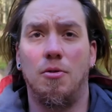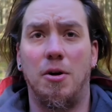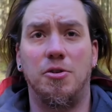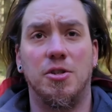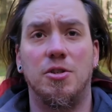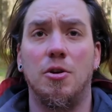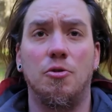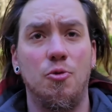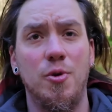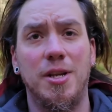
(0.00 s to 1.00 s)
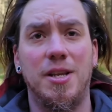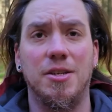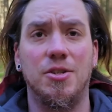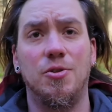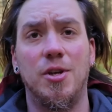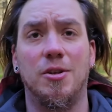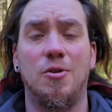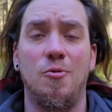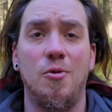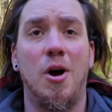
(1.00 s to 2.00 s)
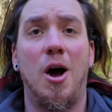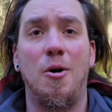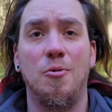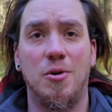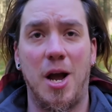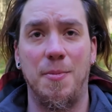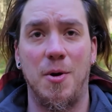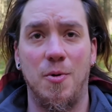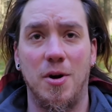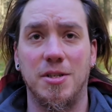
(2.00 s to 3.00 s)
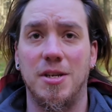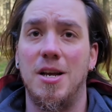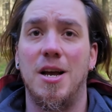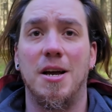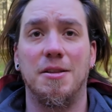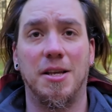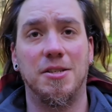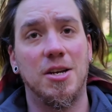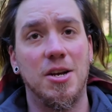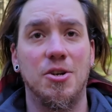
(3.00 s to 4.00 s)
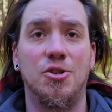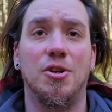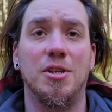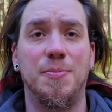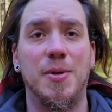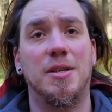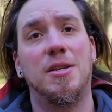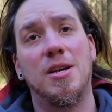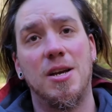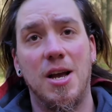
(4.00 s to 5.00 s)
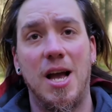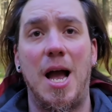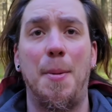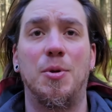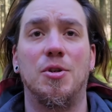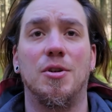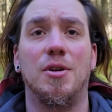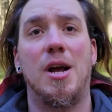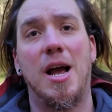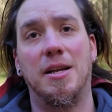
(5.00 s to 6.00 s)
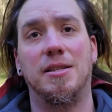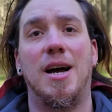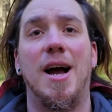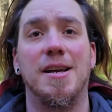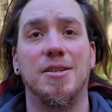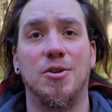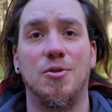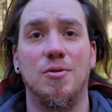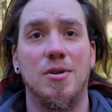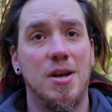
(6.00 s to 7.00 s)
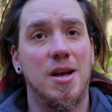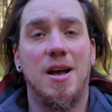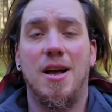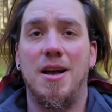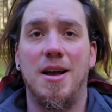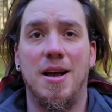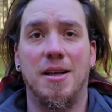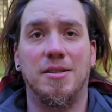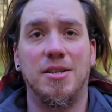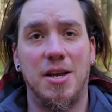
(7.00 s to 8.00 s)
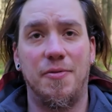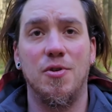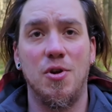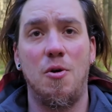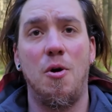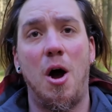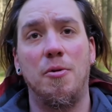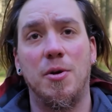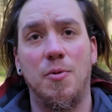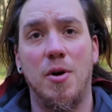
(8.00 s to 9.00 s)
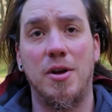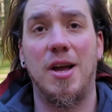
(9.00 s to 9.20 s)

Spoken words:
There are just 3 things you need to know how a camera works, and that's shutter speed, aperture and ISO. And if you know how they work